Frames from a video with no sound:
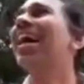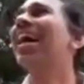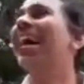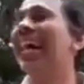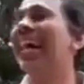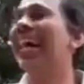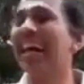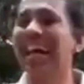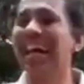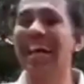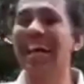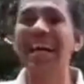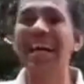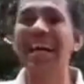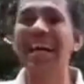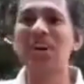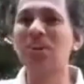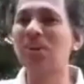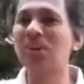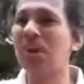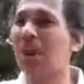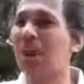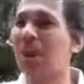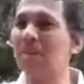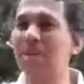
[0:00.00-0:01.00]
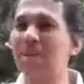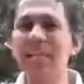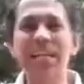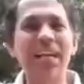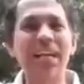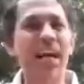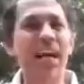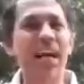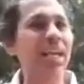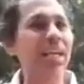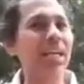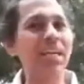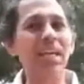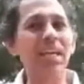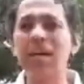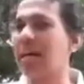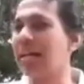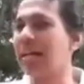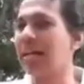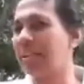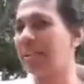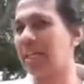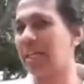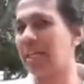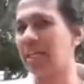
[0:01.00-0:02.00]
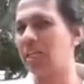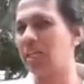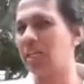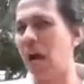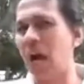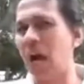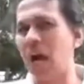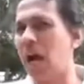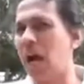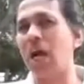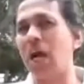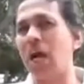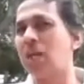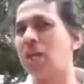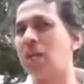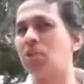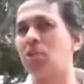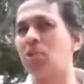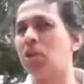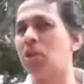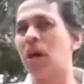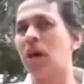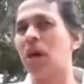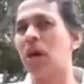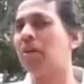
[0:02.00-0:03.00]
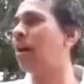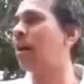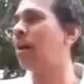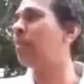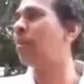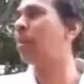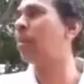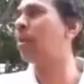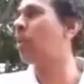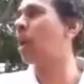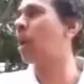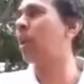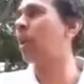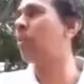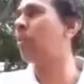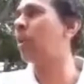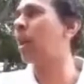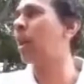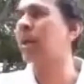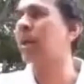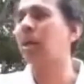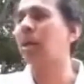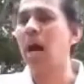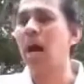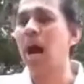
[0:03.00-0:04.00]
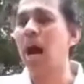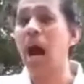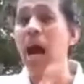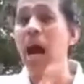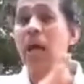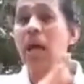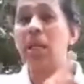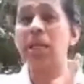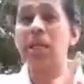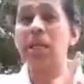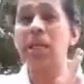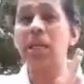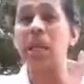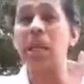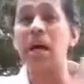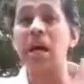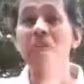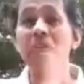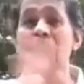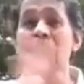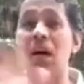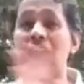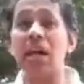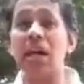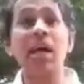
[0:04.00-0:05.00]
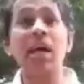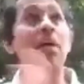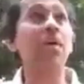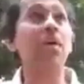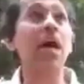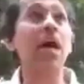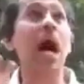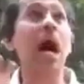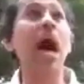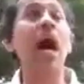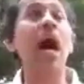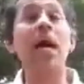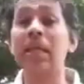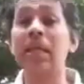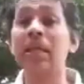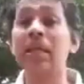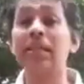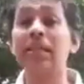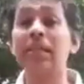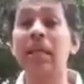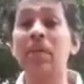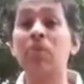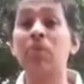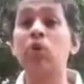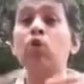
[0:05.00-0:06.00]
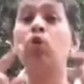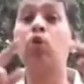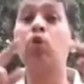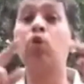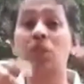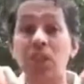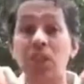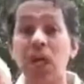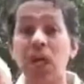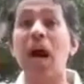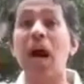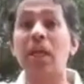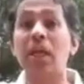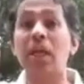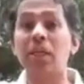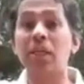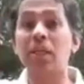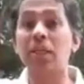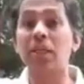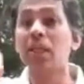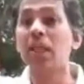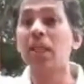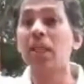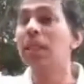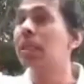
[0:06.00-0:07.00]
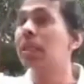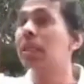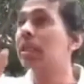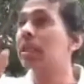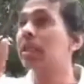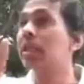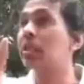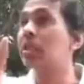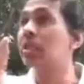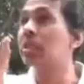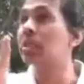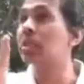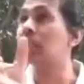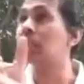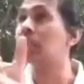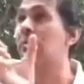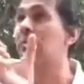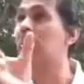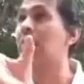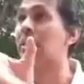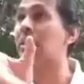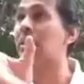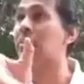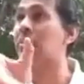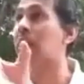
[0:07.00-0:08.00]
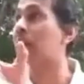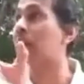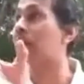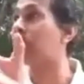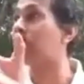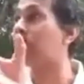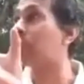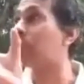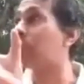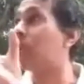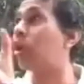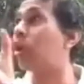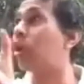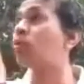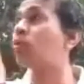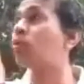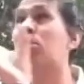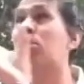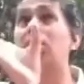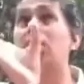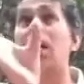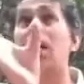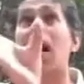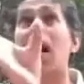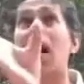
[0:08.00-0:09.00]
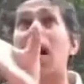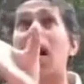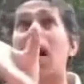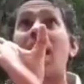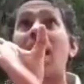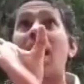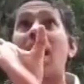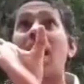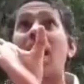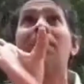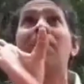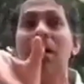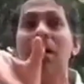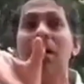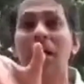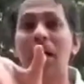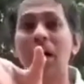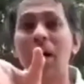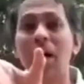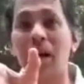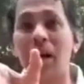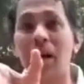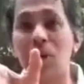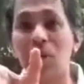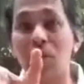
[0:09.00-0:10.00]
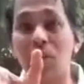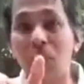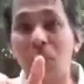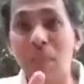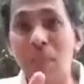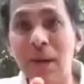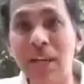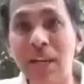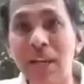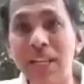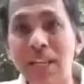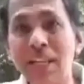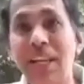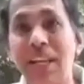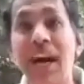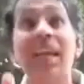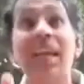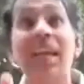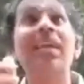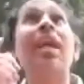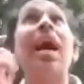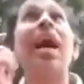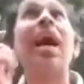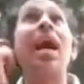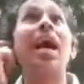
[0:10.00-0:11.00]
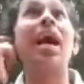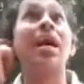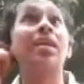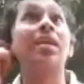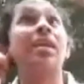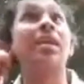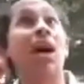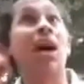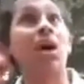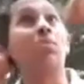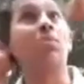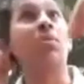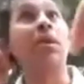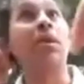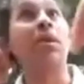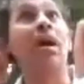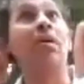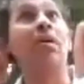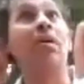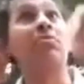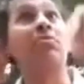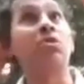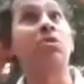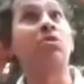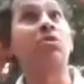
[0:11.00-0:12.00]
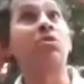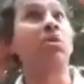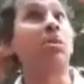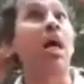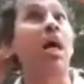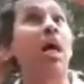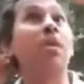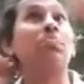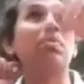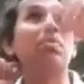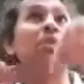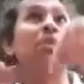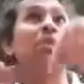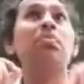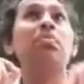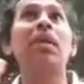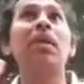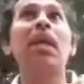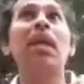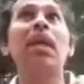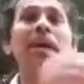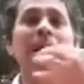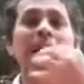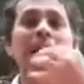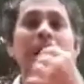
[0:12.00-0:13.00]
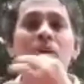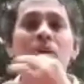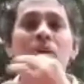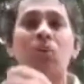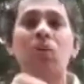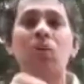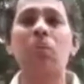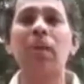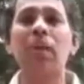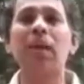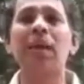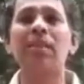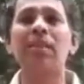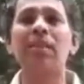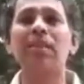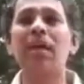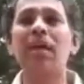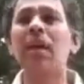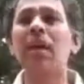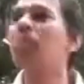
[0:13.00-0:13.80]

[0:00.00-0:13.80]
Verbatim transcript: okay. Gulam Ali Khan, he said, I'm not aware. I never ever. I, his name was Ustad. He was given the surname called Ustad uh, Ali Khan. Now, now we have Ustad Bismillah Khan who plays